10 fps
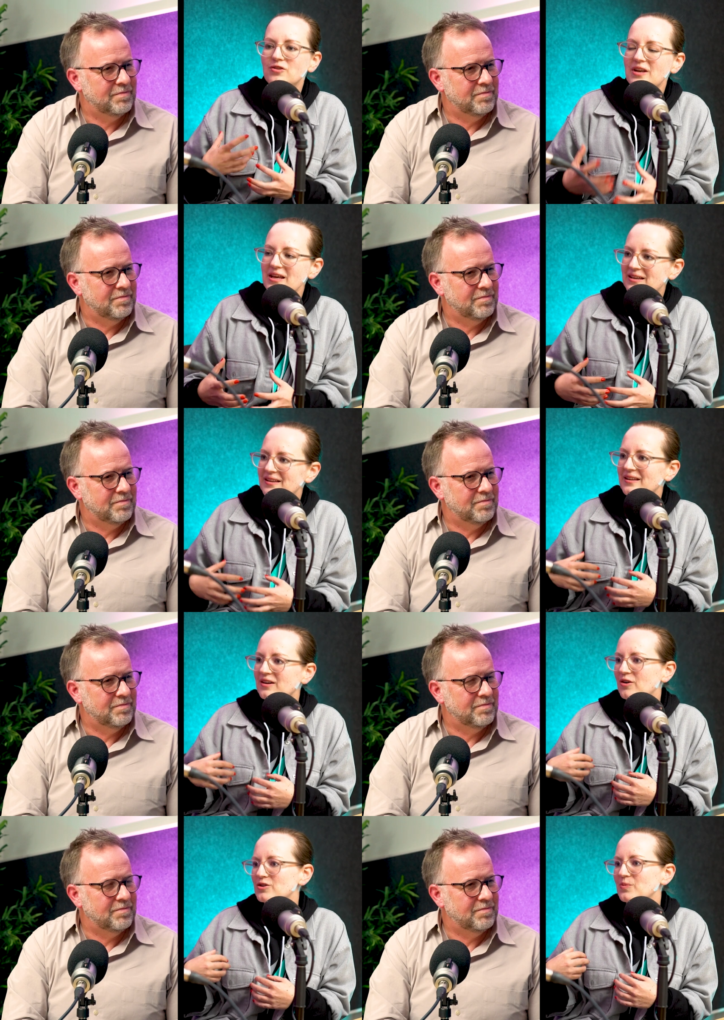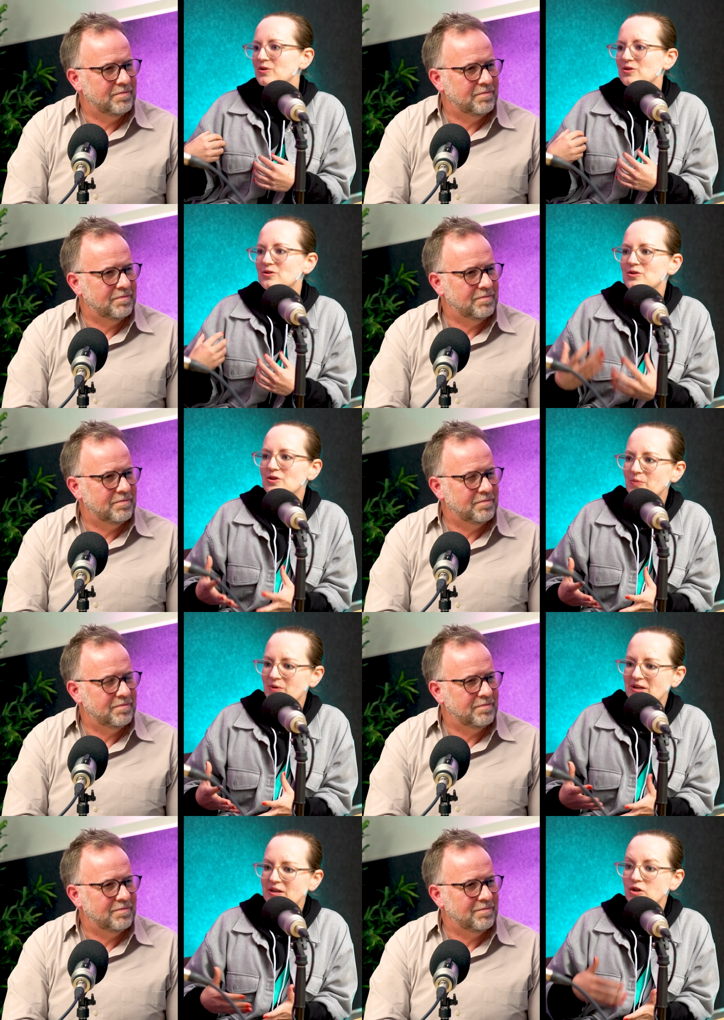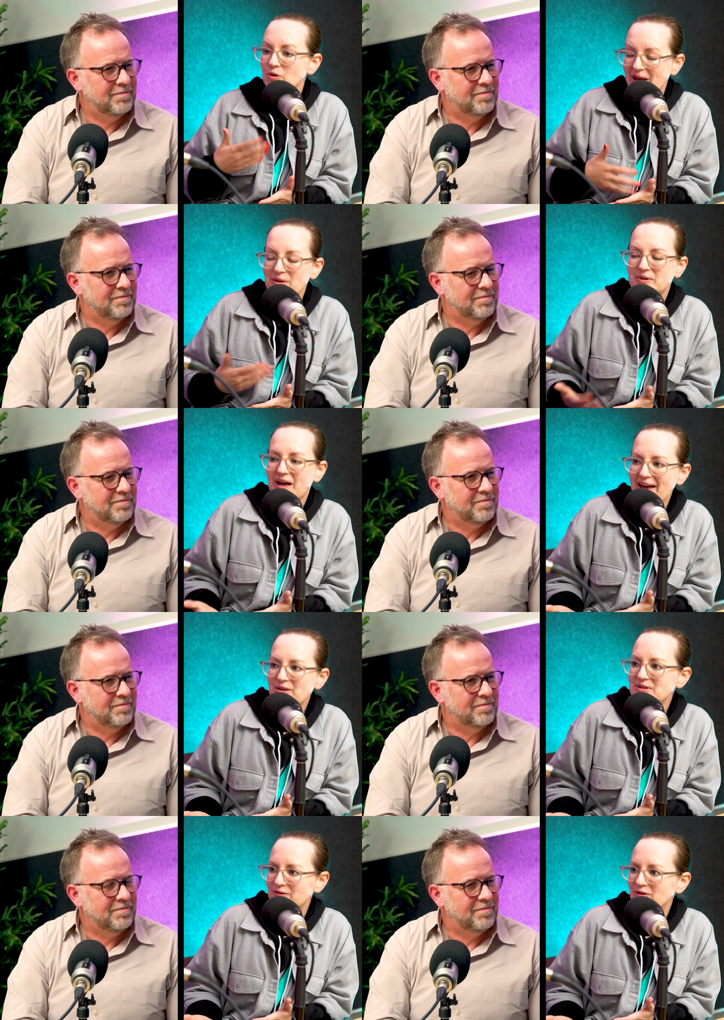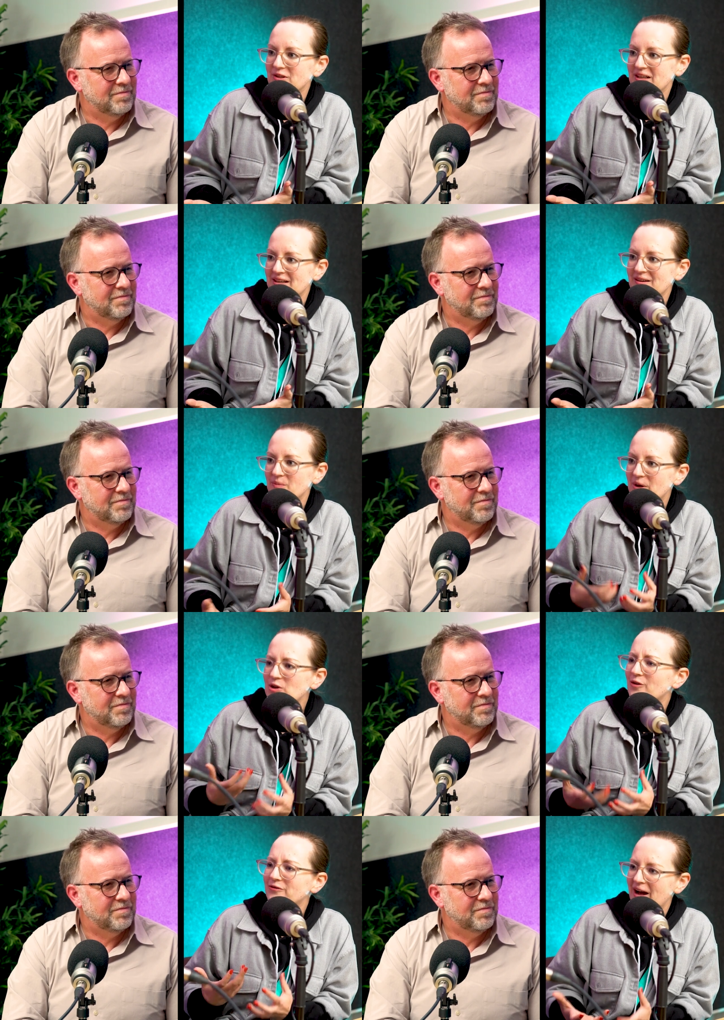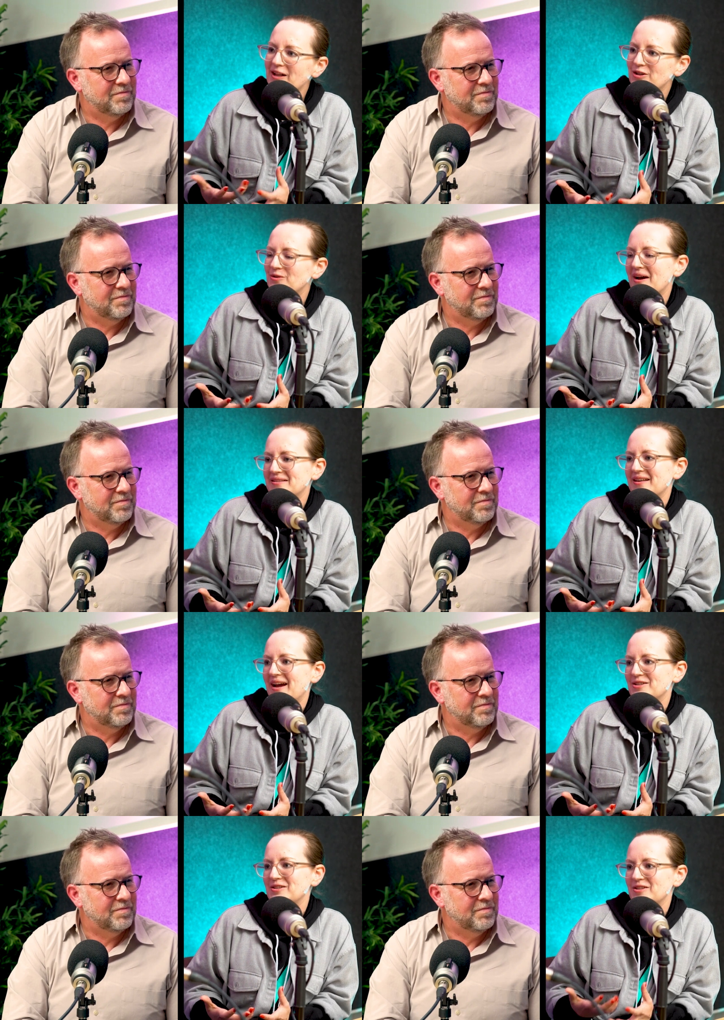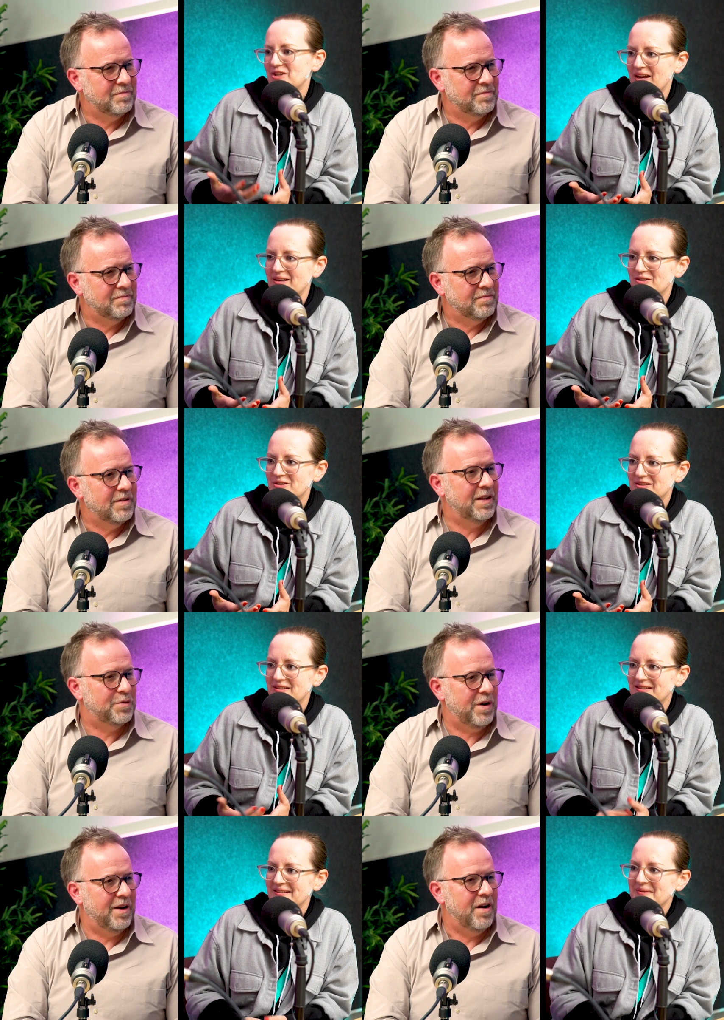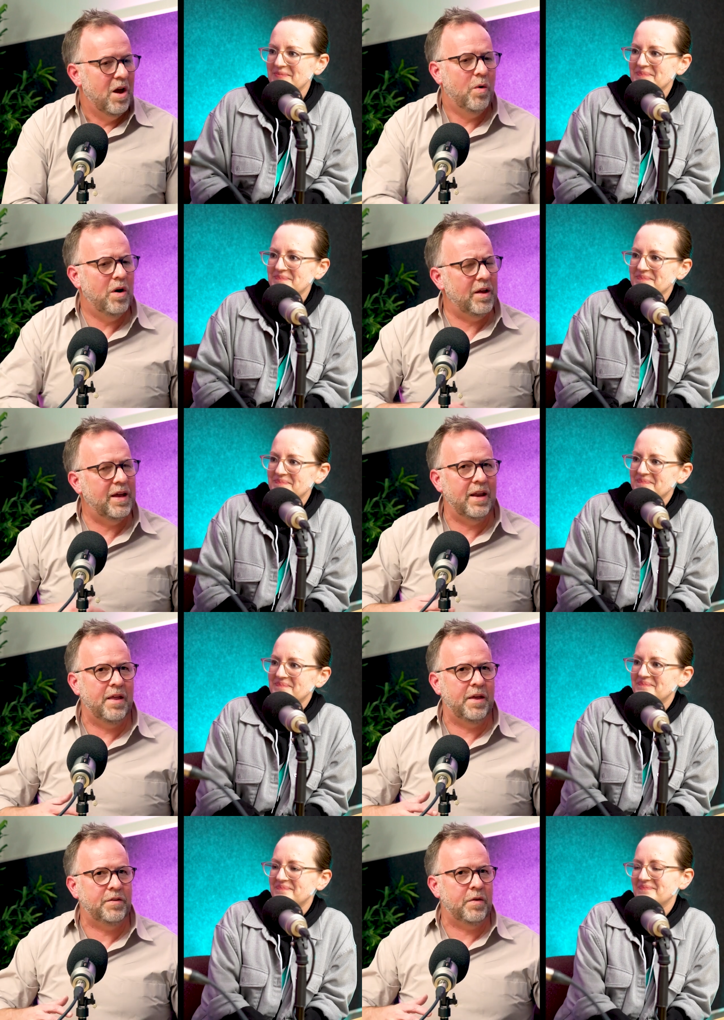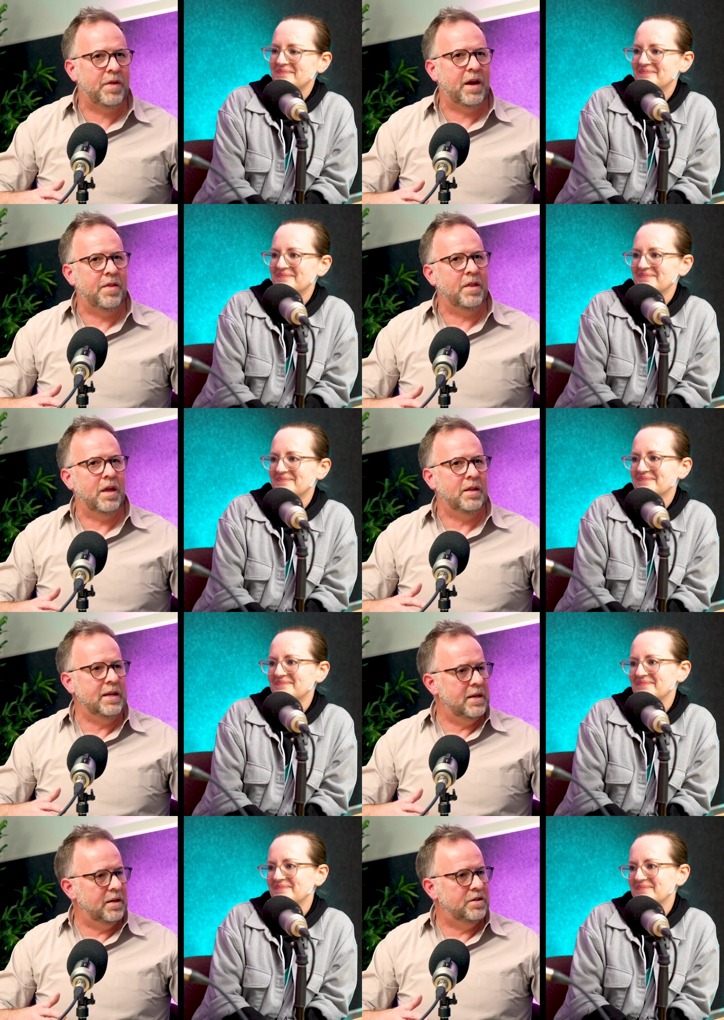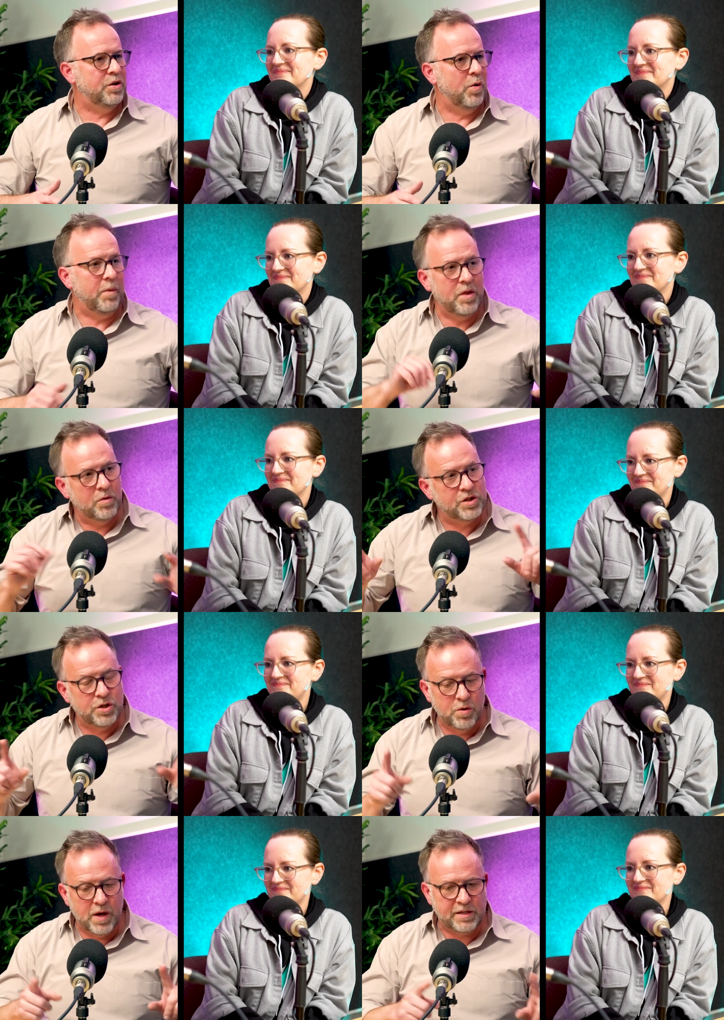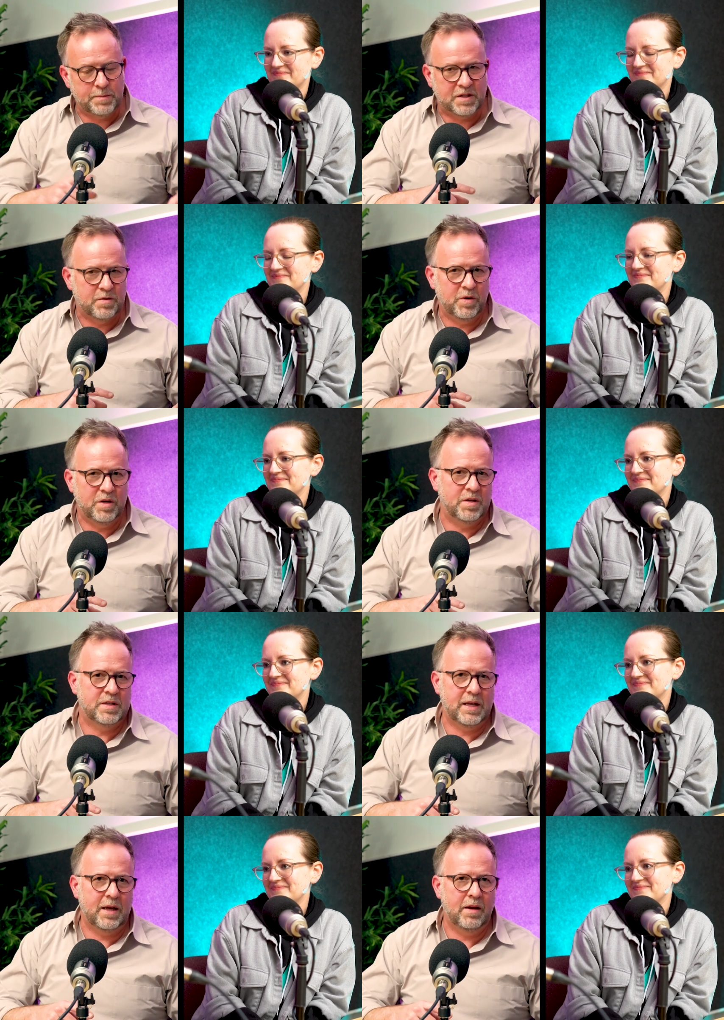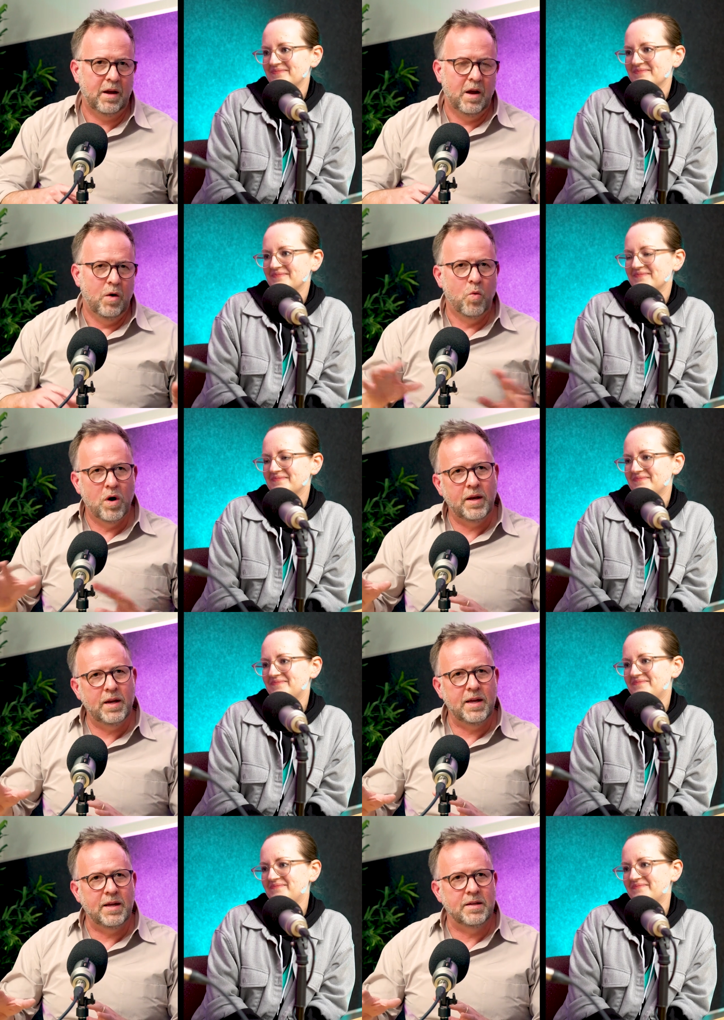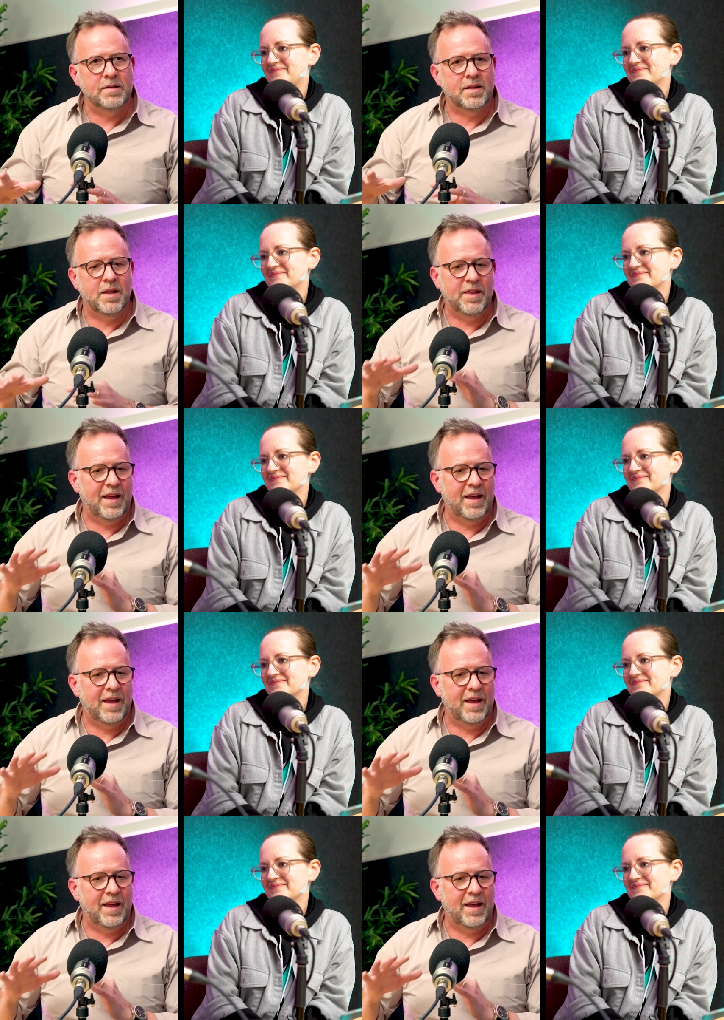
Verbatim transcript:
Speaker 1: unique and the contributions you bring, you may apply them differently, but your value hasn't actually changed.
Speaker 2: That's right. Well, and that's the thing I think they leaned into. I mean, there was two aspects of what you just said. One is that